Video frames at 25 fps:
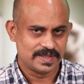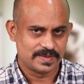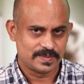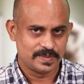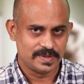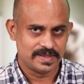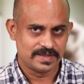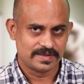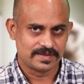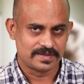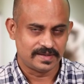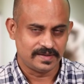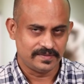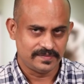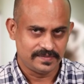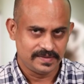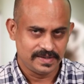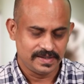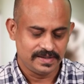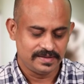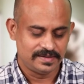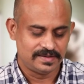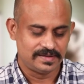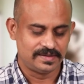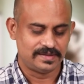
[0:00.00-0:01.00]
this was
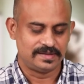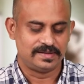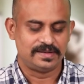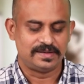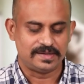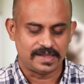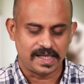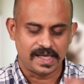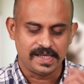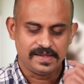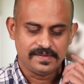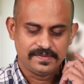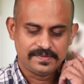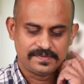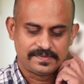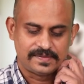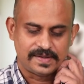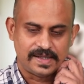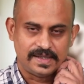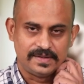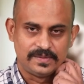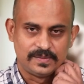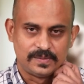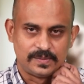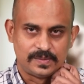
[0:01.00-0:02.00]
roughly the life
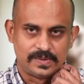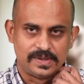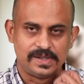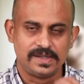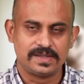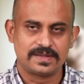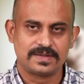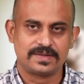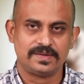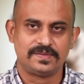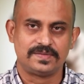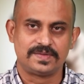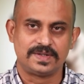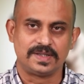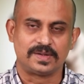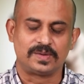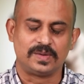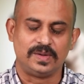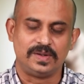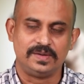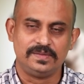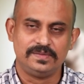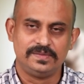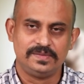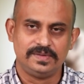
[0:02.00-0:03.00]
and works of
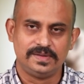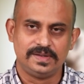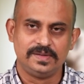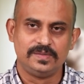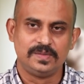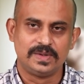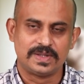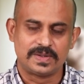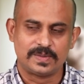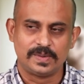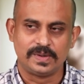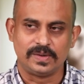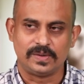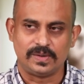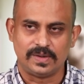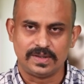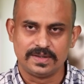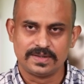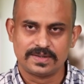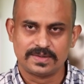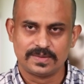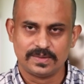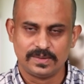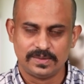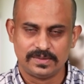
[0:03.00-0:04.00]
Chekhov, in which we
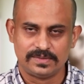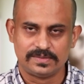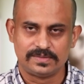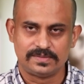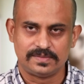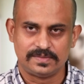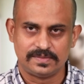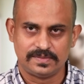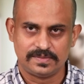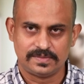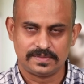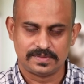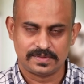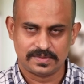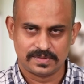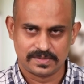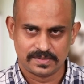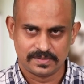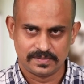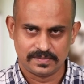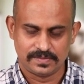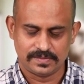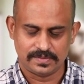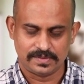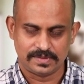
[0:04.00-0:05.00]
also
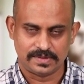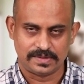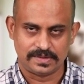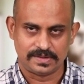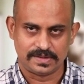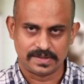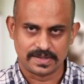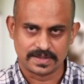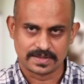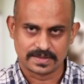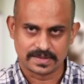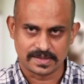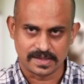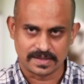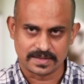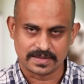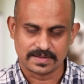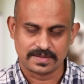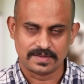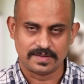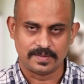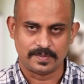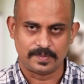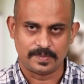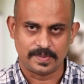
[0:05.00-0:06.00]

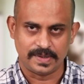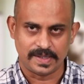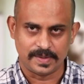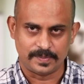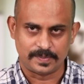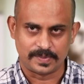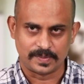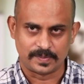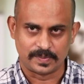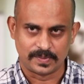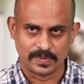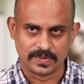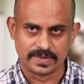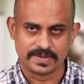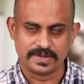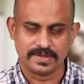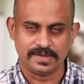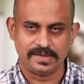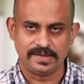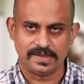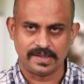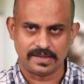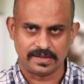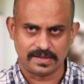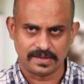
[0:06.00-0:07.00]
discussed the play
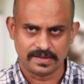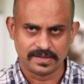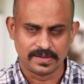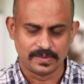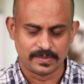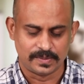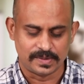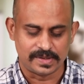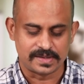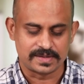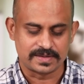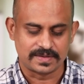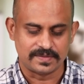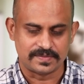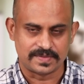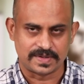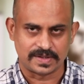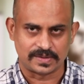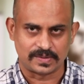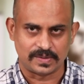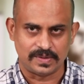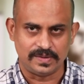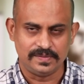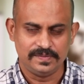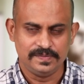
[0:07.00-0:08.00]
Proposal and other works of
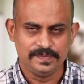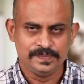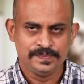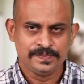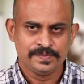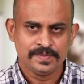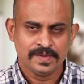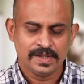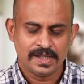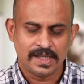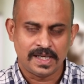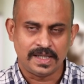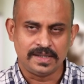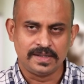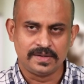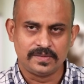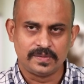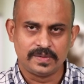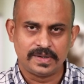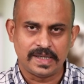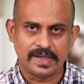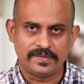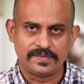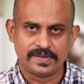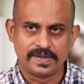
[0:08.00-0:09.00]
Chekhov, and it
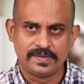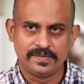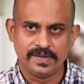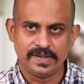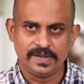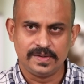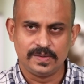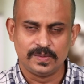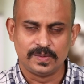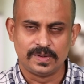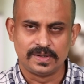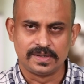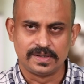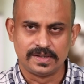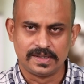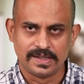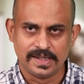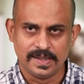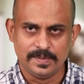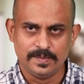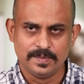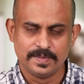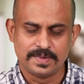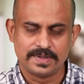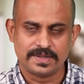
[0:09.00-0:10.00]
would have given you a
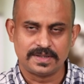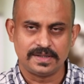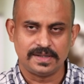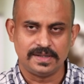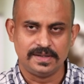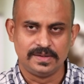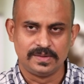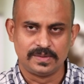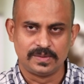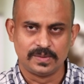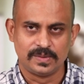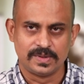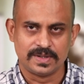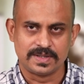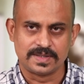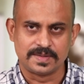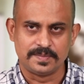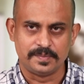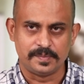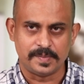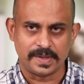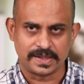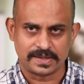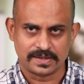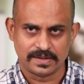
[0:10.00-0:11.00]
glimpse into his
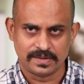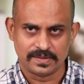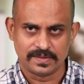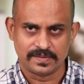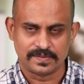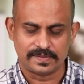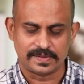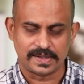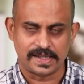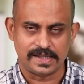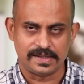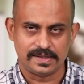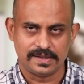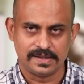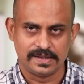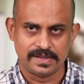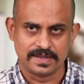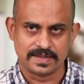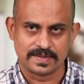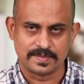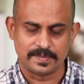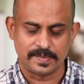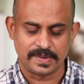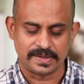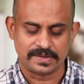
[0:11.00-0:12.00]
method of writing,
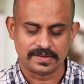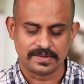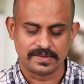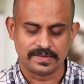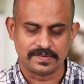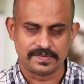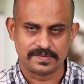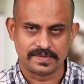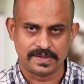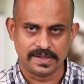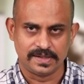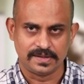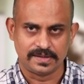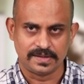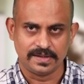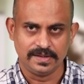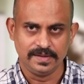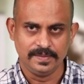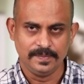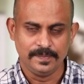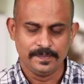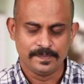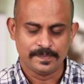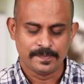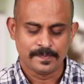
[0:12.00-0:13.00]
his method of
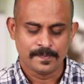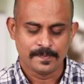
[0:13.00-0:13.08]
thinking.